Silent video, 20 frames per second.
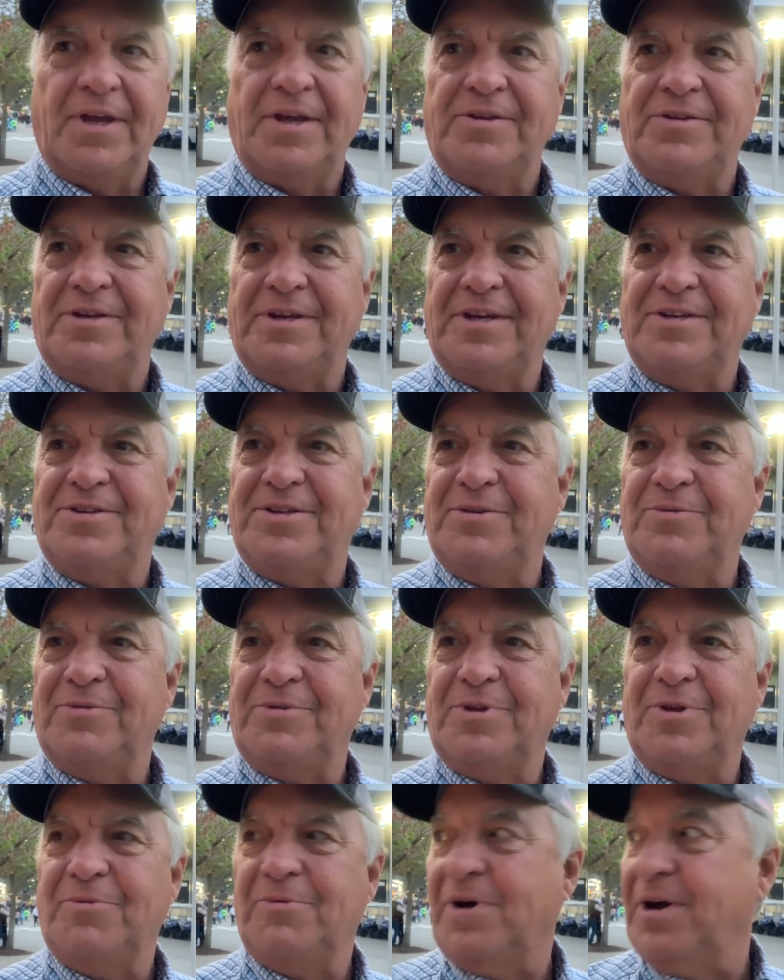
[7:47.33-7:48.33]
and and
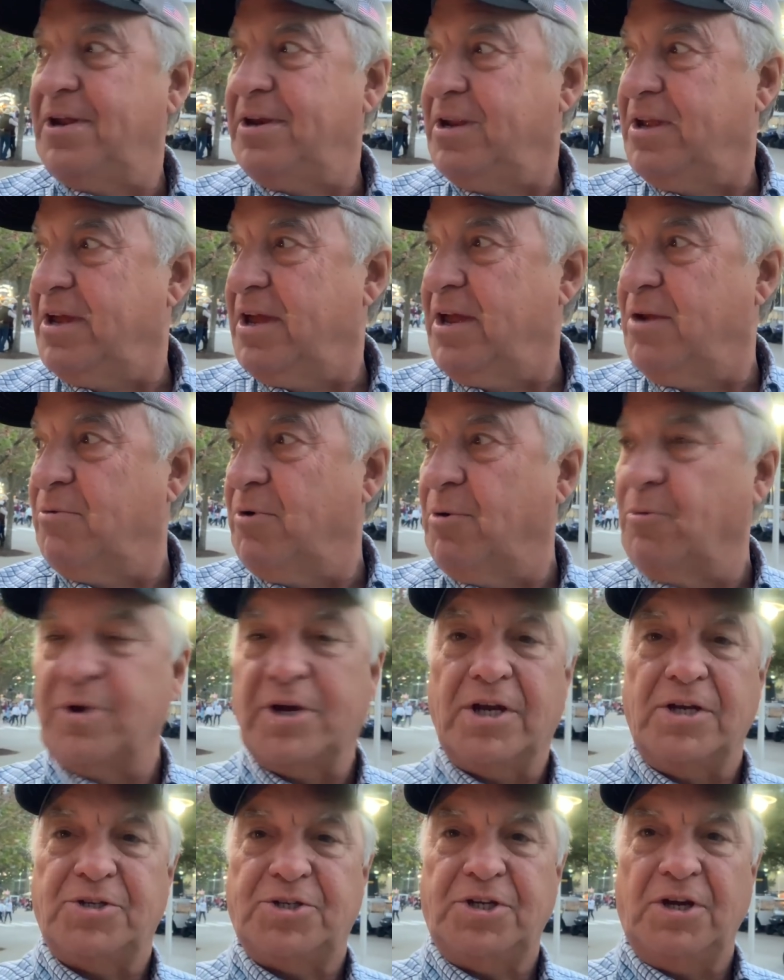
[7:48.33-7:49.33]
do what? And what we're
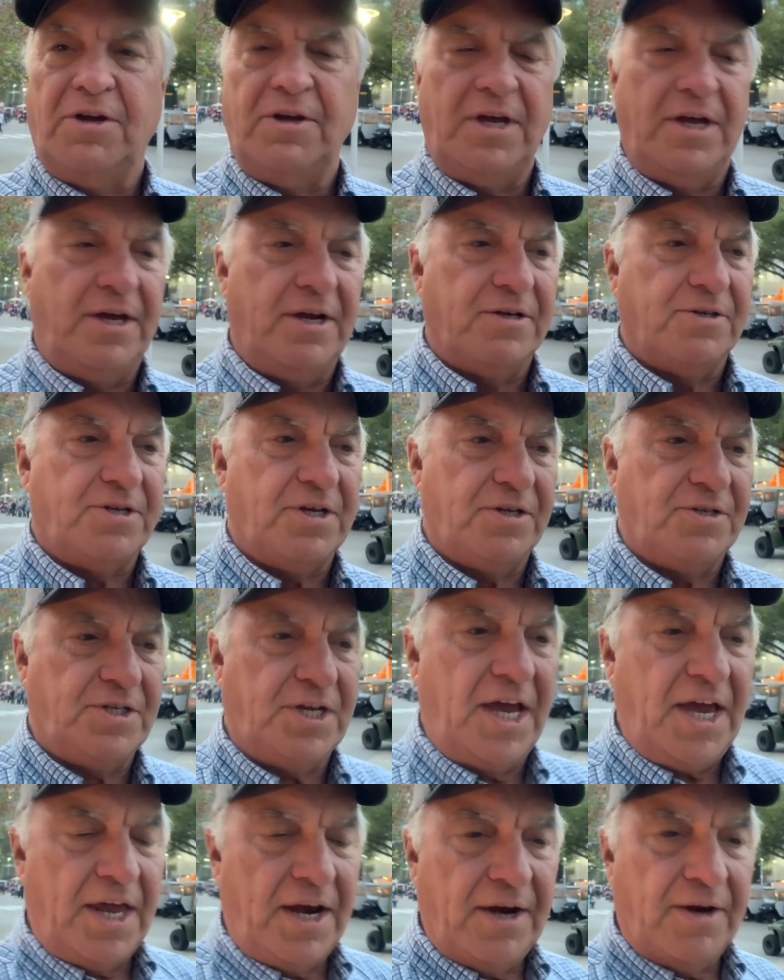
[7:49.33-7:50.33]
going to show you here is
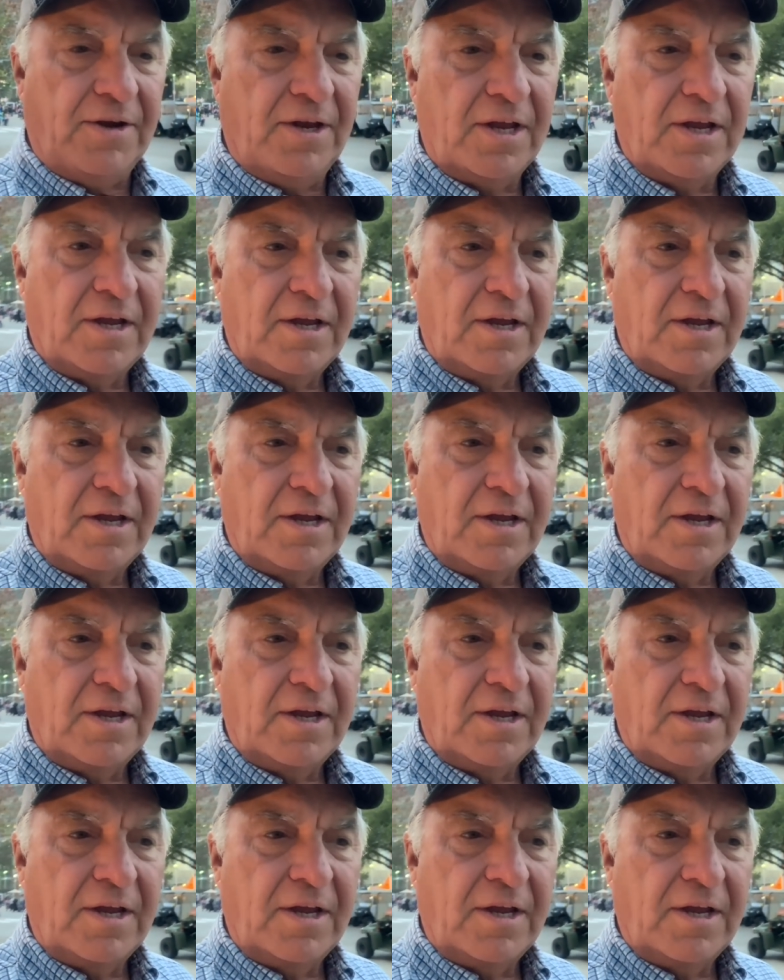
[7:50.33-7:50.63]
Shannon.